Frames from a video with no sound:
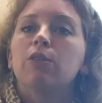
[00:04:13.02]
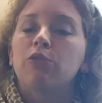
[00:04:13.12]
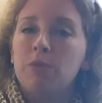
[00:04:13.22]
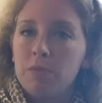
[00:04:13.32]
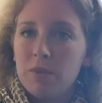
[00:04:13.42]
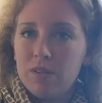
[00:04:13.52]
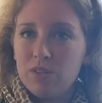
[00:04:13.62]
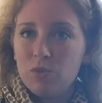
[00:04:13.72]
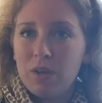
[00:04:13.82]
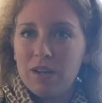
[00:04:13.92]
From the
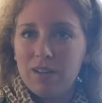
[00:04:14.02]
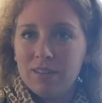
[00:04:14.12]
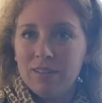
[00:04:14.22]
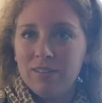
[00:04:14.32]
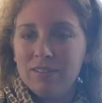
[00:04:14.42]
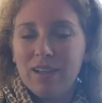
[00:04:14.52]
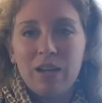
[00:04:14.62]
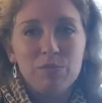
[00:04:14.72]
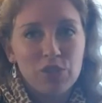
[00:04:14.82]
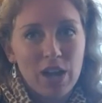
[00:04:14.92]
Mediterranean,
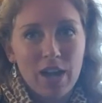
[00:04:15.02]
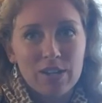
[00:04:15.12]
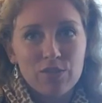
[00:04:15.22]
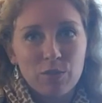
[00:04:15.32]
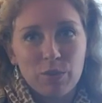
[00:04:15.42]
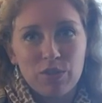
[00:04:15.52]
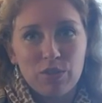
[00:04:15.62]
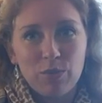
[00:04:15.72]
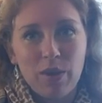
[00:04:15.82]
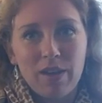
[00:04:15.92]
I'm Jaz from Way to
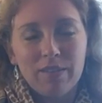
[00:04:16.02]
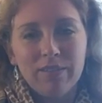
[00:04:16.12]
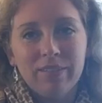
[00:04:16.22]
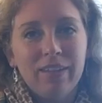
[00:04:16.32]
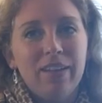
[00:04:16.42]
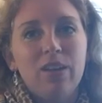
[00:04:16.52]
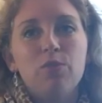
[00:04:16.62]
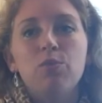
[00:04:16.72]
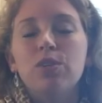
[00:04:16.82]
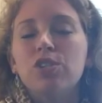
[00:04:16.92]
the Well,
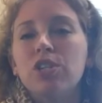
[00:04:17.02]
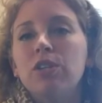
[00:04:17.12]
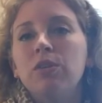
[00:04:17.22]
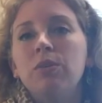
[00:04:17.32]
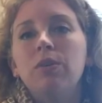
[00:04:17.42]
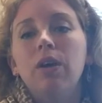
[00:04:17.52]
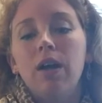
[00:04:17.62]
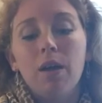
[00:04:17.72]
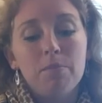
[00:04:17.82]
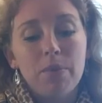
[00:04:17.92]
wishing you
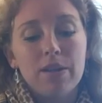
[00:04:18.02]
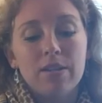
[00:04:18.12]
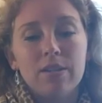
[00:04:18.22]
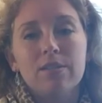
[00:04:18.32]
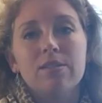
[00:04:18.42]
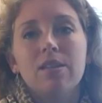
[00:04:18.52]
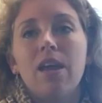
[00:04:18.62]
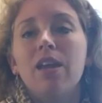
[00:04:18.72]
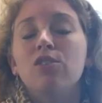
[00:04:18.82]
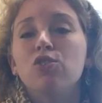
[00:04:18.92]
abundance
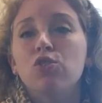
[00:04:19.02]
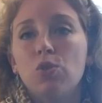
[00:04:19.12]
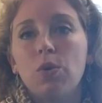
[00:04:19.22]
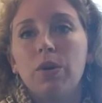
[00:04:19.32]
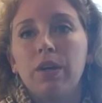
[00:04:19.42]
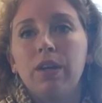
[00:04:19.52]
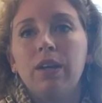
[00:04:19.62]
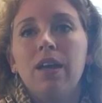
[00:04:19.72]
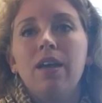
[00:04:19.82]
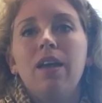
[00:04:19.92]
and joy
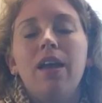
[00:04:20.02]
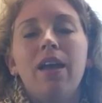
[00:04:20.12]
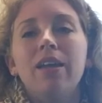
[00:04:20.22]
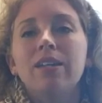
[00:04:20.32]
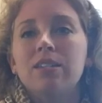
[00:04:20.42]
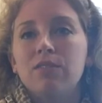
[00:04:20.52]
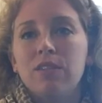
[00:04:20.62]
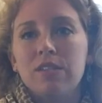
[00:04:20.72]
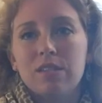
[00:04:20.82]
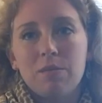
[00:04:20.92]
and
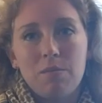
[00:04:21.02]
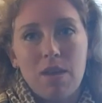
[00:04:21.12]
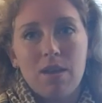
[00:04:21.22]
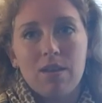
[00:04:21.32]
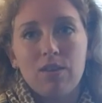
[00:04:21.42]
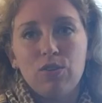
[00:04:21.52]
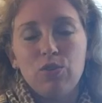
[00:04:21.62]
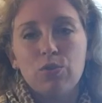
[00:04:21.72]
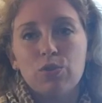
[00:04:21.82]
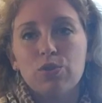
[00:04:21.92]
activities that make
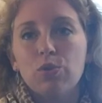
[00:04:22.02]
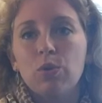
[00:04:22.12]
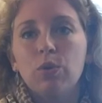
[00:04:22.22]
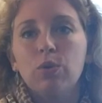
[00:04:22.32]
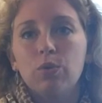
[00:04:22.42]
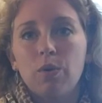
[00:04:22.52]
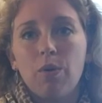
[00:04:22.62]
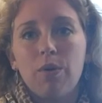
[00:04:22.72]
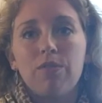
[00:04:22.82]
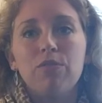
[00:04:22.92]
your soul
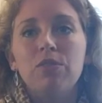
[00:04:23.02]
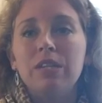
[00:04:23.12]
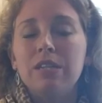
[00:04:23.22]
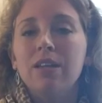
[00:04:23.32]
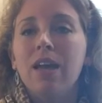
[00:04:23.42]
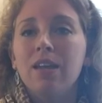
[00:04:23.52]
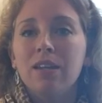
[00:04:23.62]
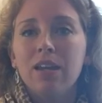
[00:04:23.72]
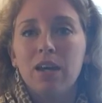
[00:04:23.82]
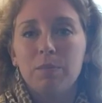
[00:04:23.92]
grow. If you need
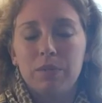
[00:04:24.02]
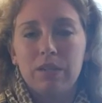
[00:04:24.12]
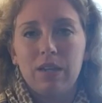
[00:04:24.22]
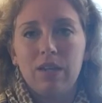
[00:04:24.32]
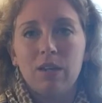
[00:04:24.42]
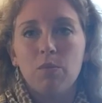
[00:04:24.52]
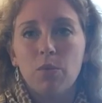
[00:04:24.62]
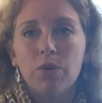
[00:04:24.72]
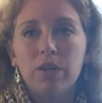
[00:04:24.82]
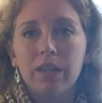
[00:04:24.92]
any help in gaining
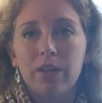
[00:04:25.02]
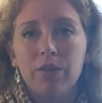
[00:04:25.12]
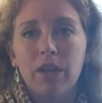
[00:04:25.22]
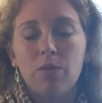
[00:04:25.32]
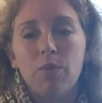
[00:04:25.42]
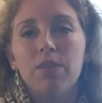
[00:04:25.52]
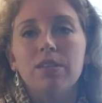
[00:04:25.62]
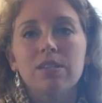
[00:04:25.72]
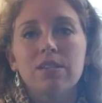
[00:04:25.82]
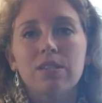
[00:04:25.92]
more clarity on what
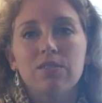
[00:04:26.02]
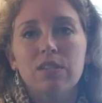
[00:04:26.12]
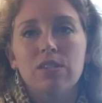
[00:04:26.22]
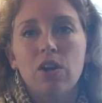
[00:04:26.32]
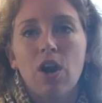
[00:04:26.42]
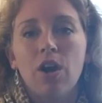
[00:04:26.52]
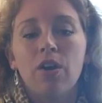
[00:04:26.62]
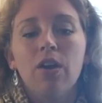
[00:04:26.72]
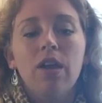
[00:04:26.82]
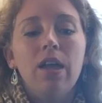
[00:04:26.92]
these activities are